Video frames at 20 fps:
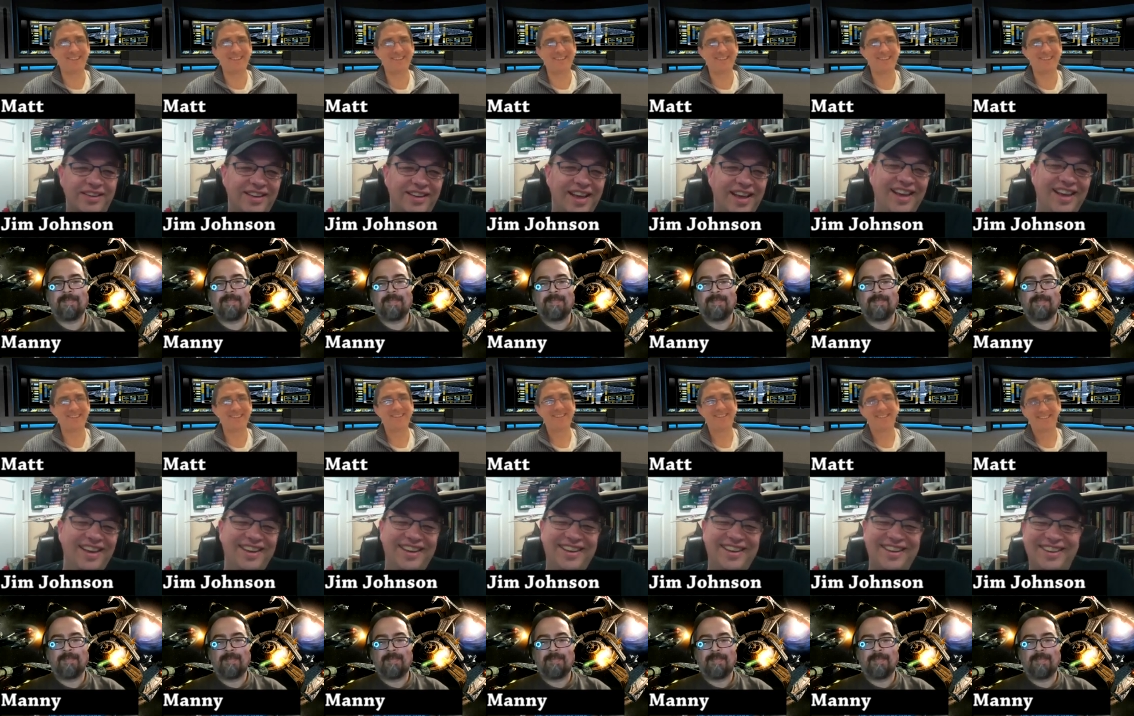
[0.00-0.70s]

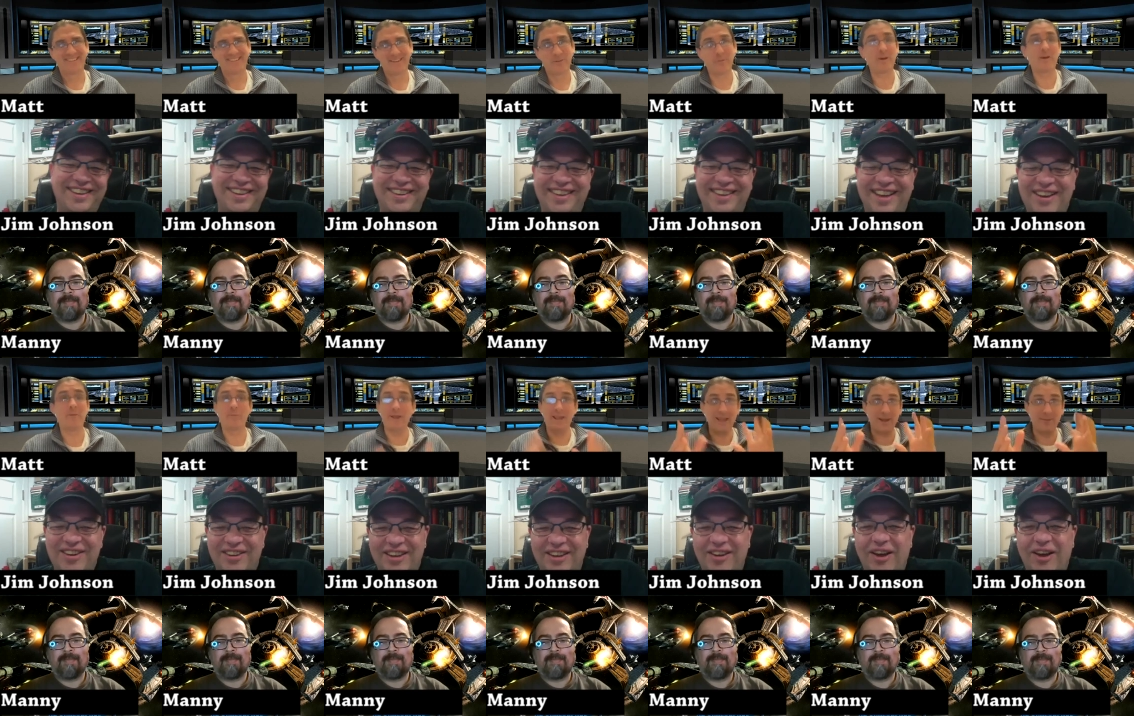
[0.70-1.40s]
Speaker 1: yeah.
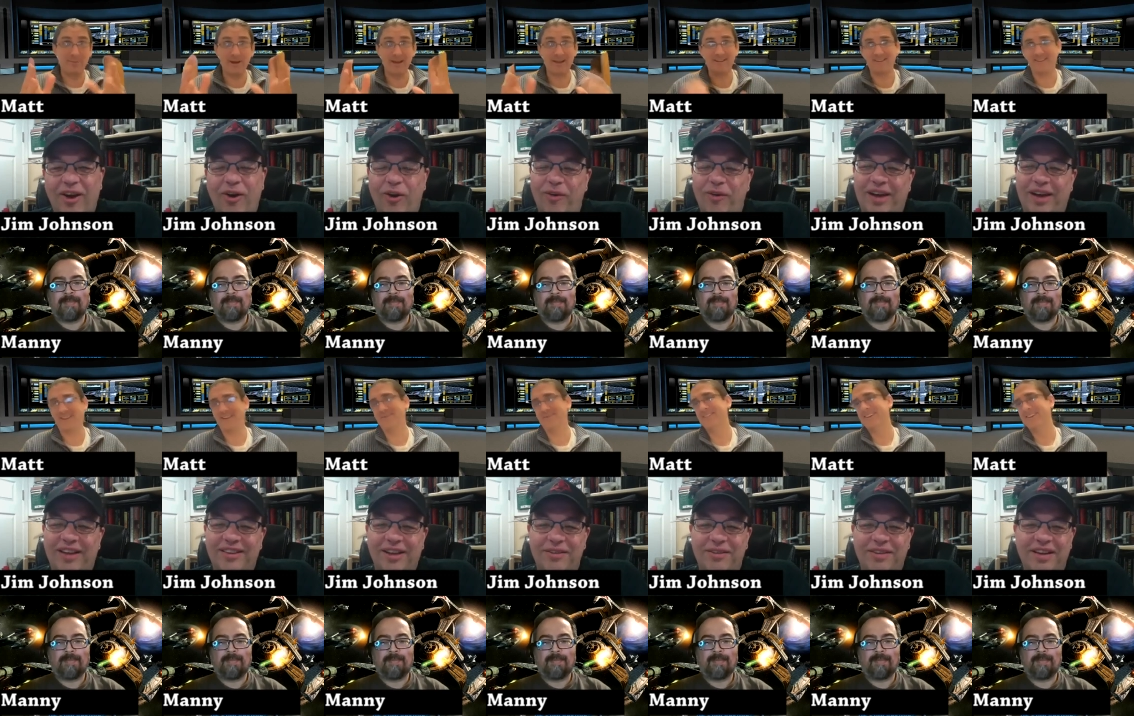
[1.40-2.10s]
It, oh,
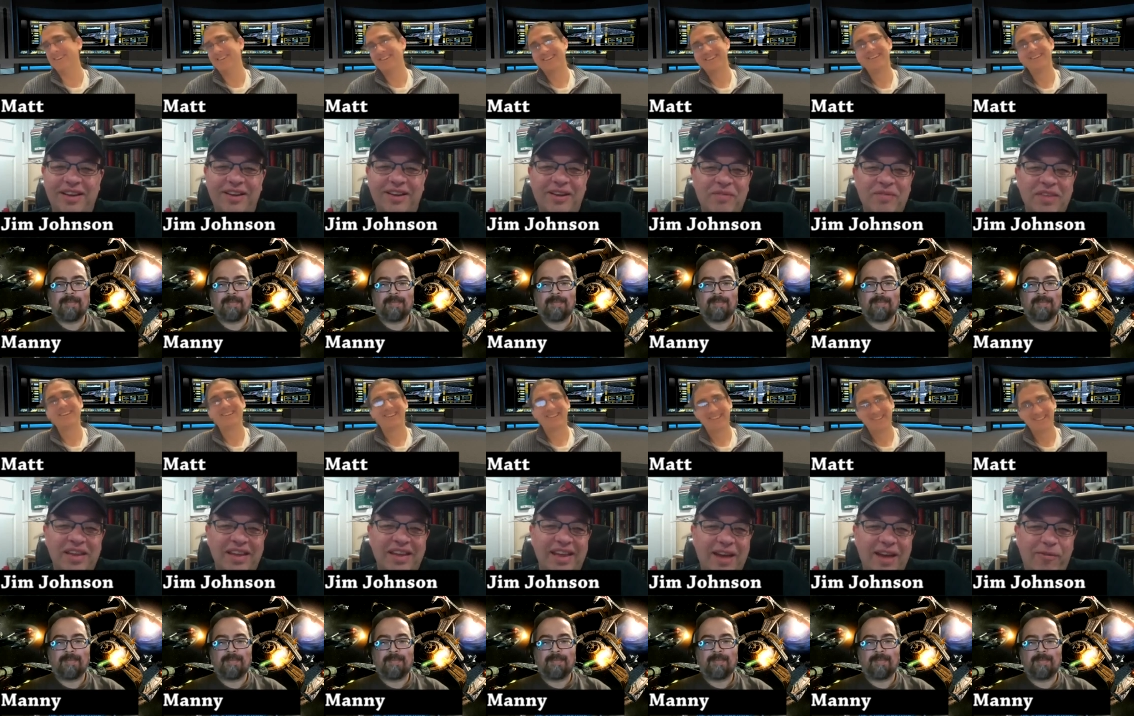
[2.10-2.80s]
love,
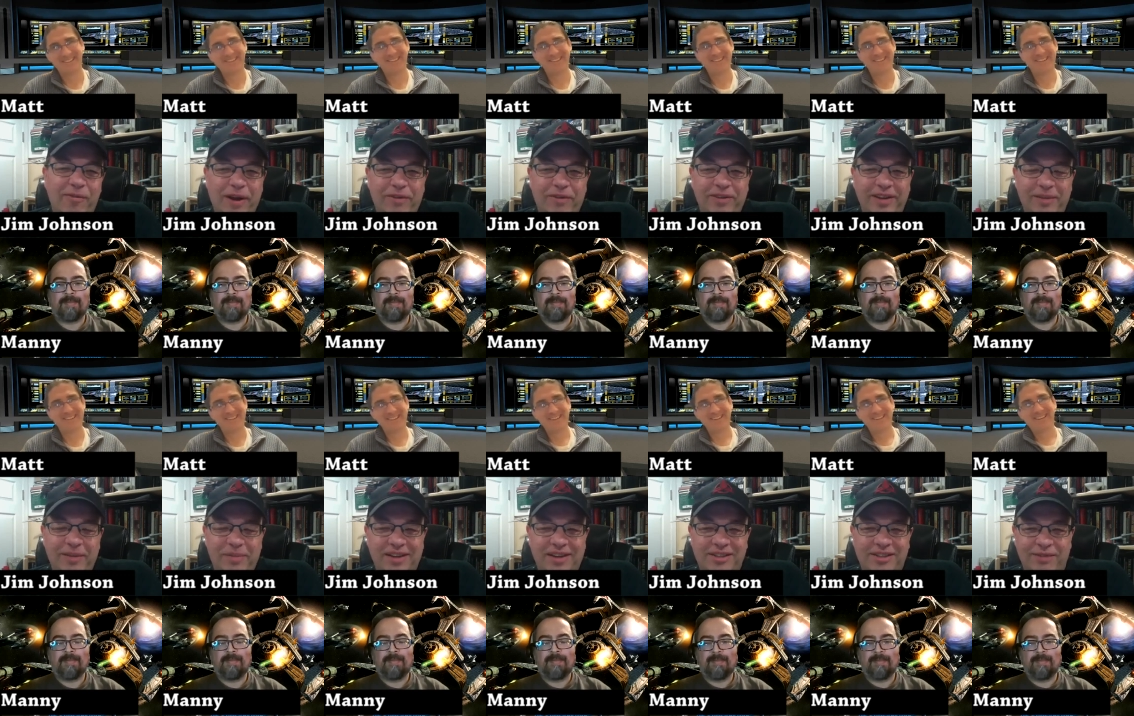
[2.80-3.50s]
if we ever get
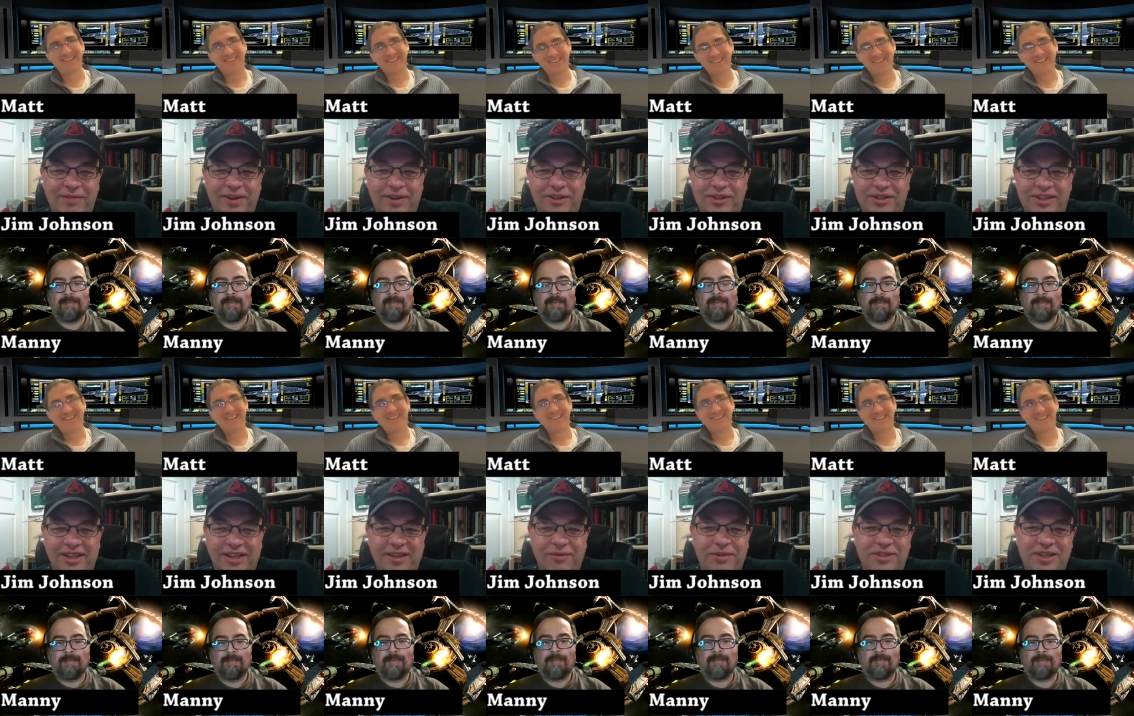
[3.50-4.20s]
back to conventions, I'd
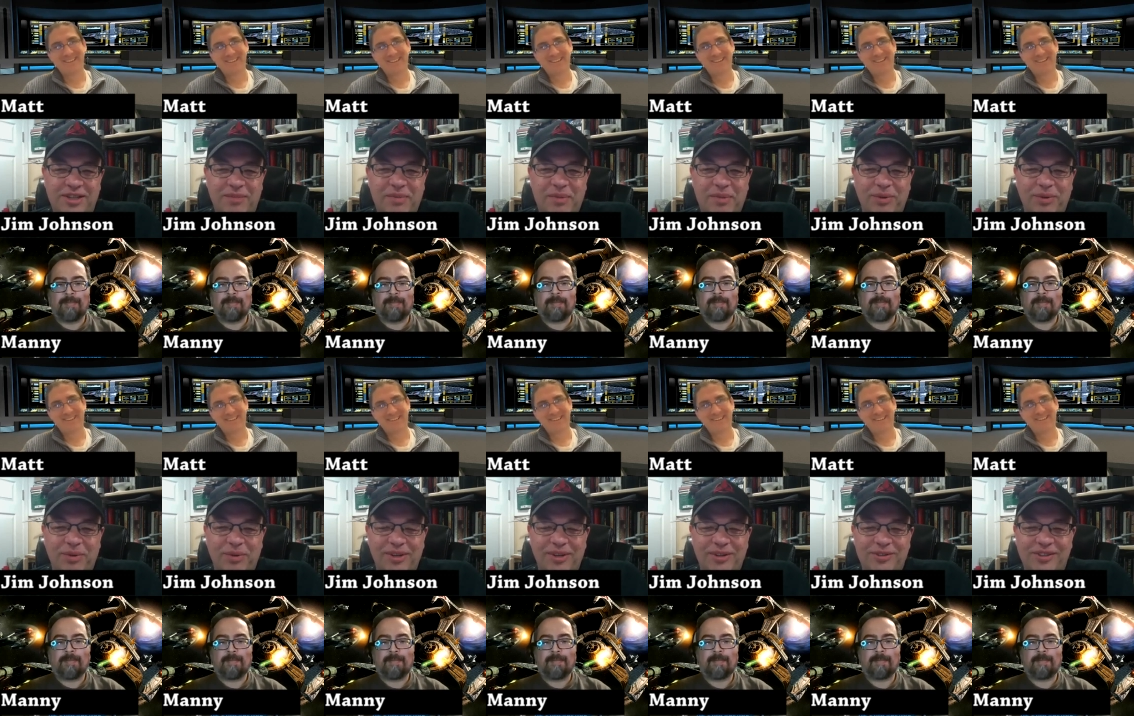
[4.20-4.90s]
love to see people
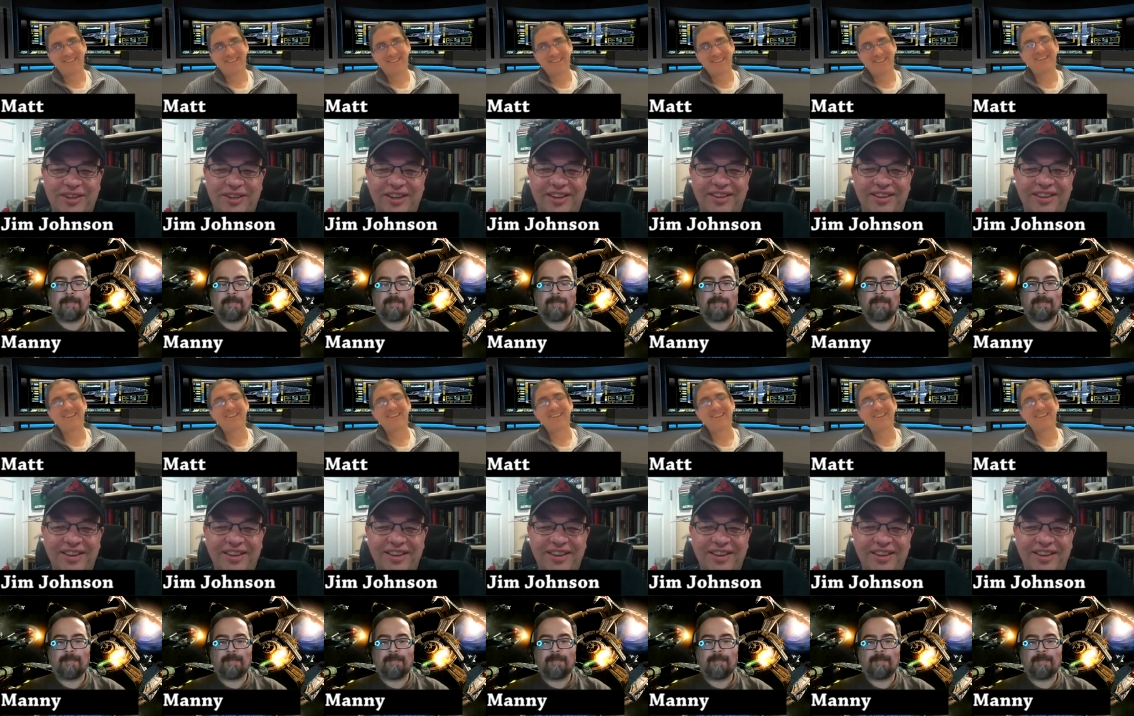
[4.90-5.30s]
using it.